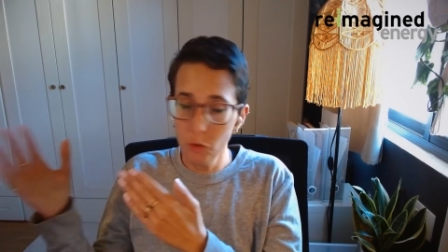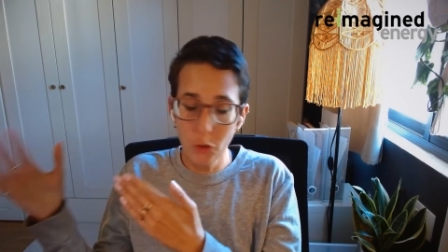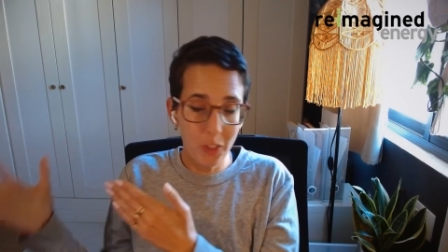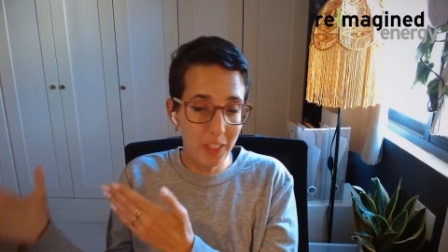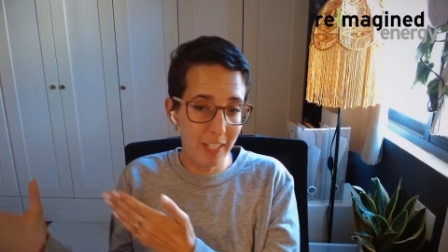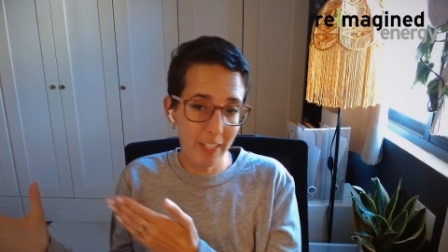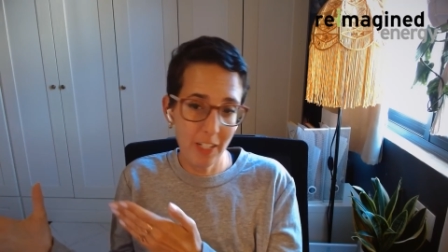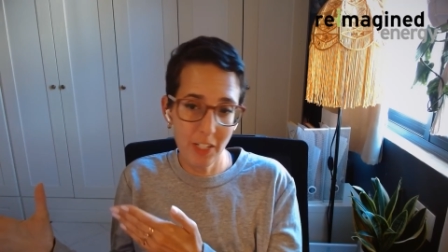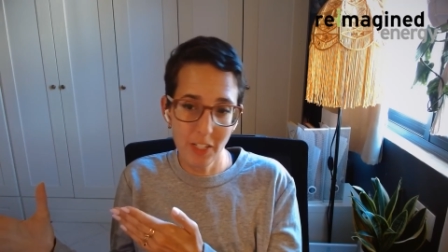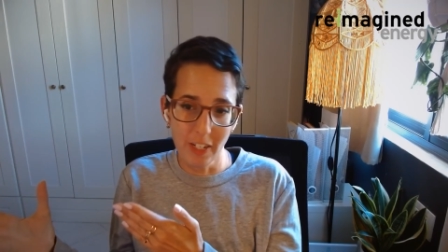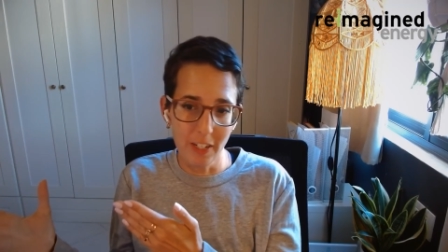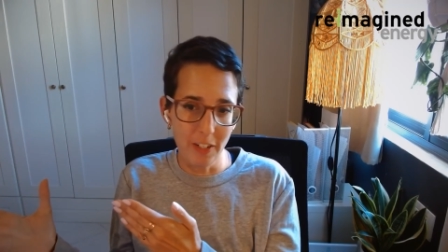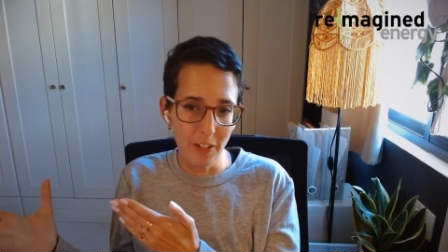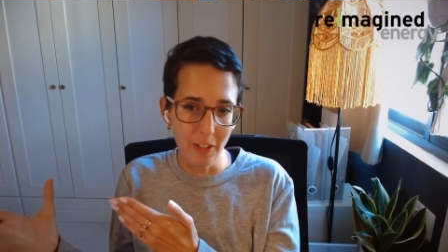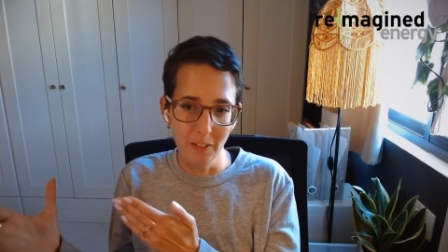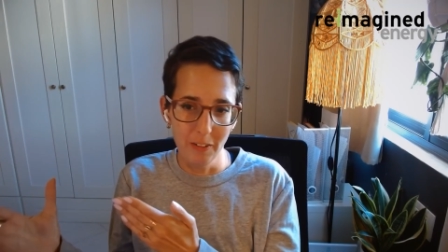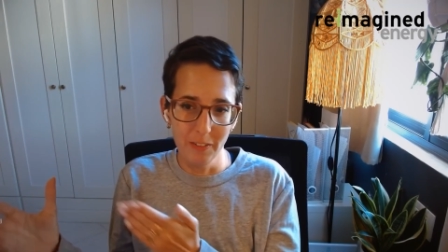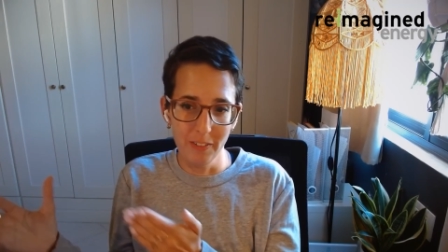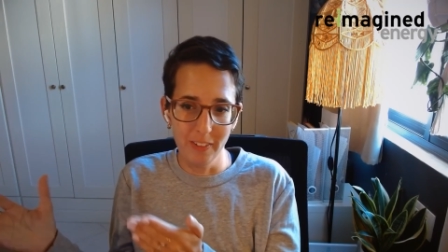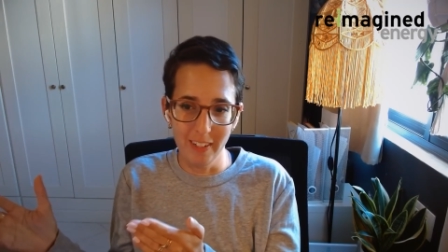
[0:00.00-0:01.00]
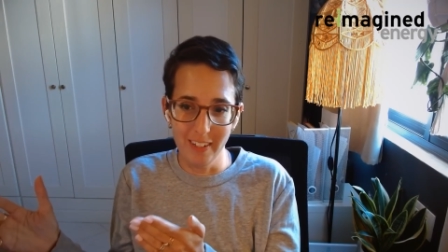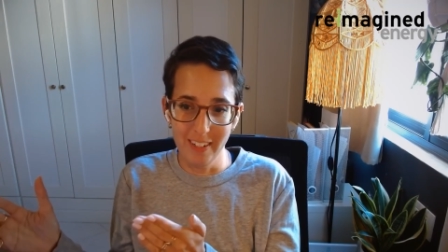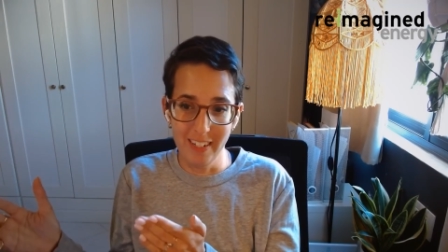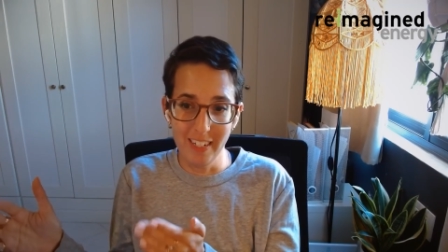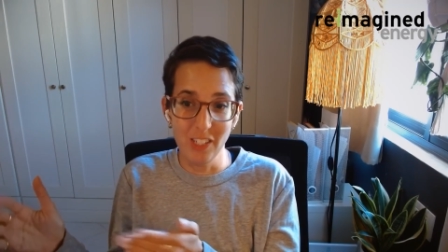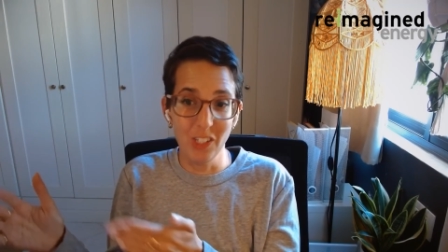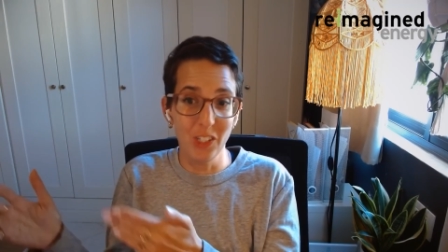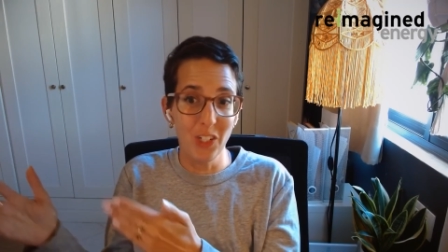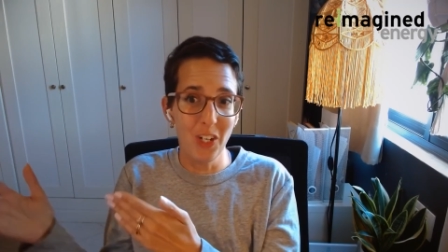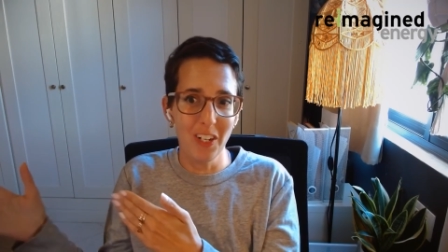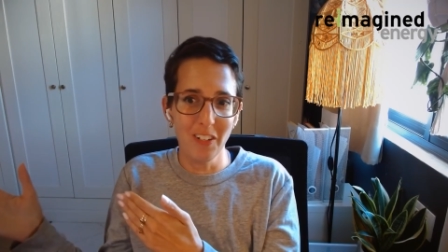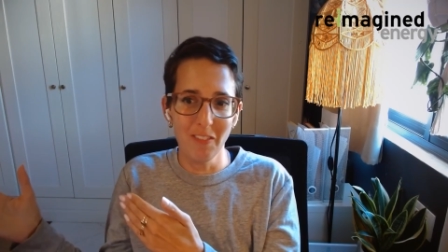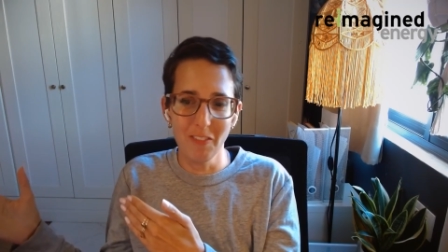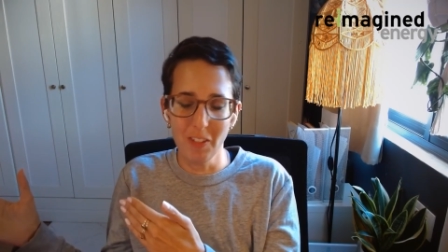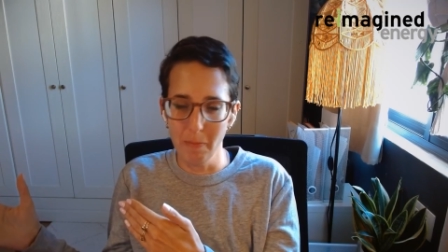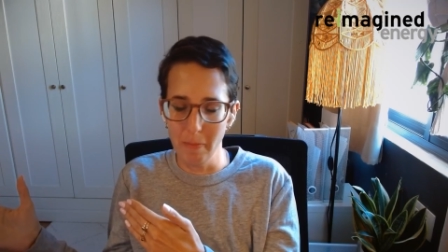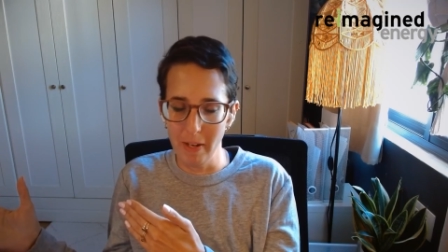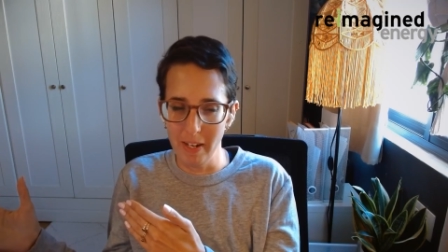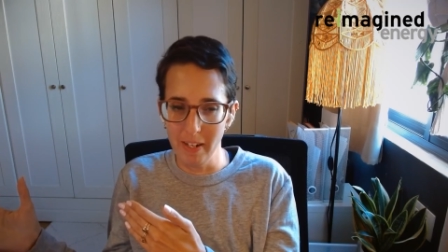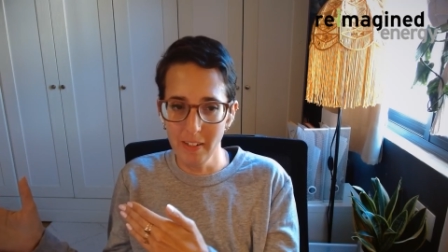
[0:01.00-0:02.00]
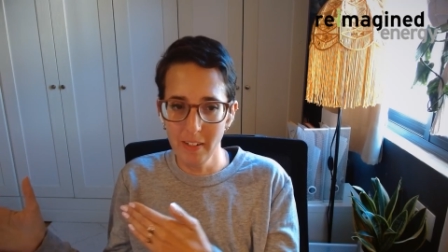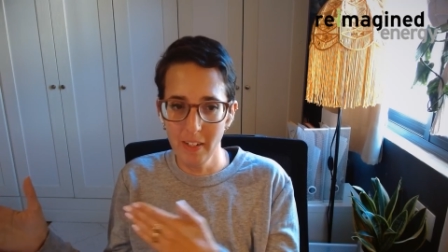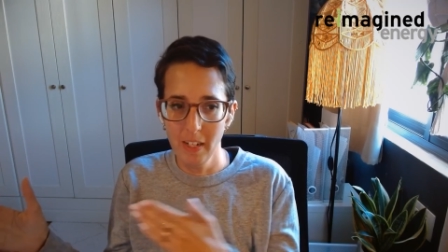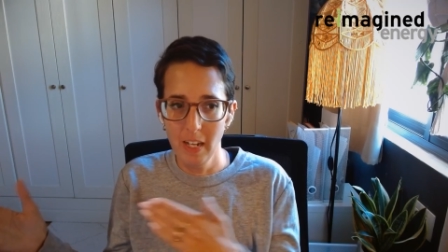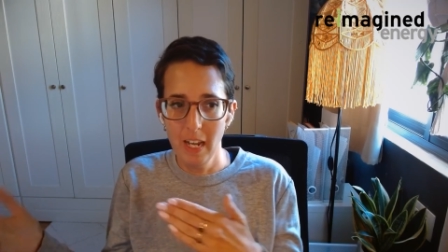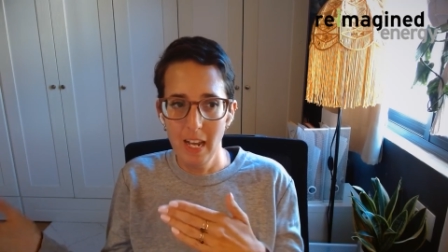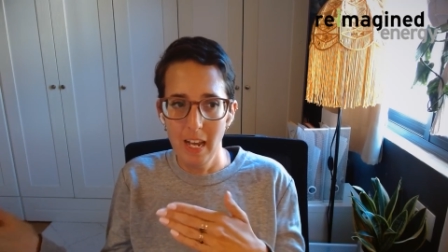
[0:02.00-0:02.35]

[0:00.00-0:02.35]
to a data center that needs a lot of demand.